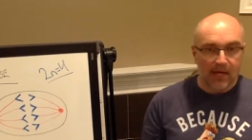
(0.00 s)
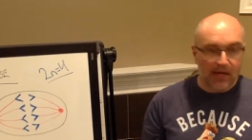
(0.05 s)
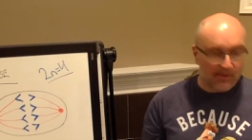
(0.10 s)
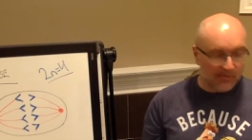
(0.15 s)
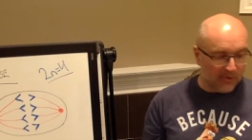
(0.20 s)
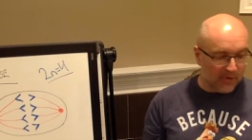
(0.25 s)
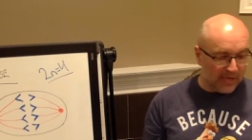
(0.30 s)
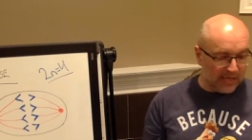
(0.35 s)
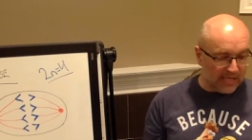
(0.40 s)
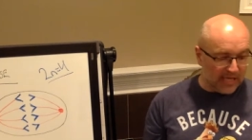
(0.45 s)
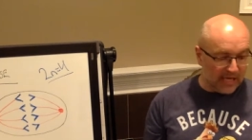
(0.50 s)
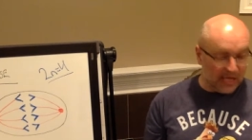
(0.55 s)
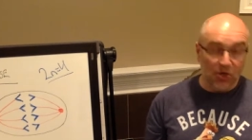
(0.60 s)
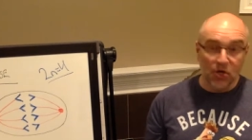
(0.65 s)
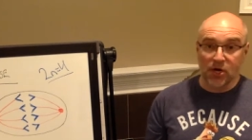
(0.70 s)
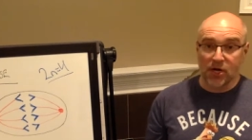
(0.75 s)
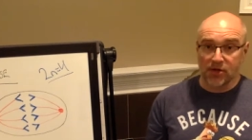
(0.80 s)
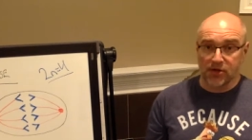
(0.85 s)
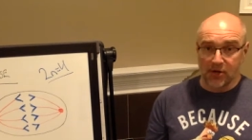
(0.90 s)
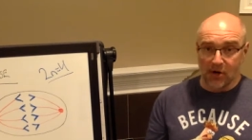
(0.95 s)
So you can take a
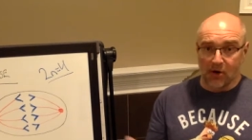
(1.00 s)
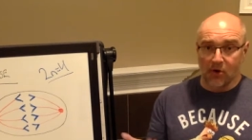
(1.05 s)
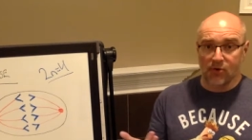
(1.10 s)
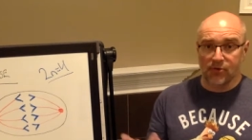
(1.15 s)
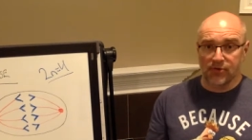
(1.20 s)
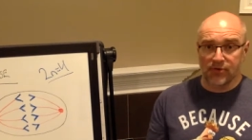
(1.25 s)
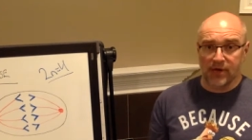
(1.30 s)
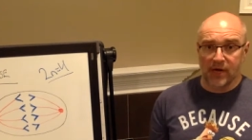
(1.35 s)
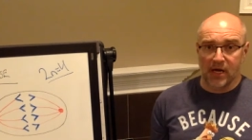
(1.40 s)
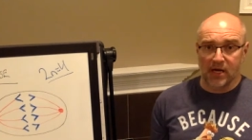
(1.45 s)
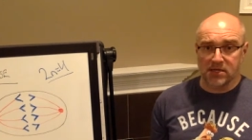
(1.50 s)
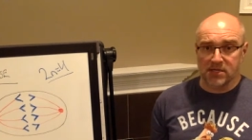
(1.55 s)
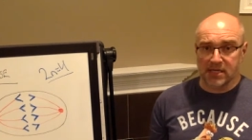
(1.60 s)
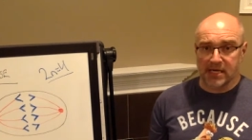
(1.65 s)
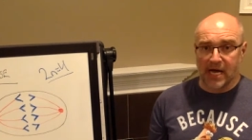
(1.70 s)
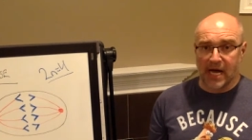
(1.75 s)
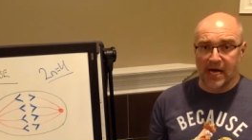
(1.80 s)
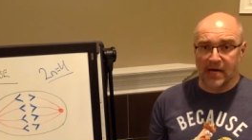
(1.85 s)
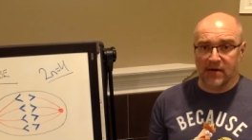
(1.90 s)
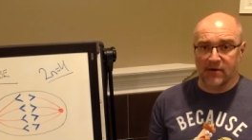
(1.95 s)
look at those uh, to
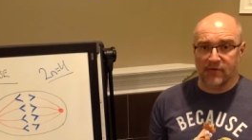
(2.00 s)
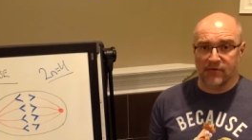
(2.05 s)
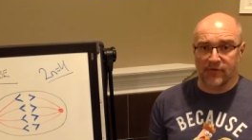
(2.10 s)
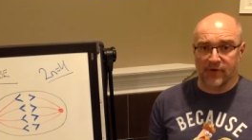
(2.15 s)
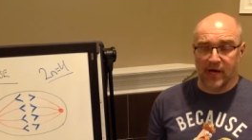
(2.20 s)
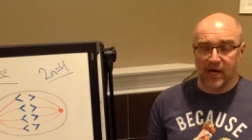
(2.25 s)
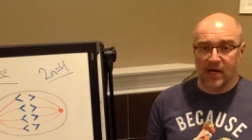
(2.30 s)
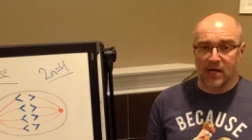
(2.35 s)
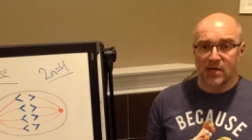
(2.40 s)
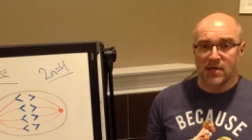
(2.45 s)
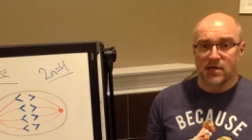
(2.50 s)
kind of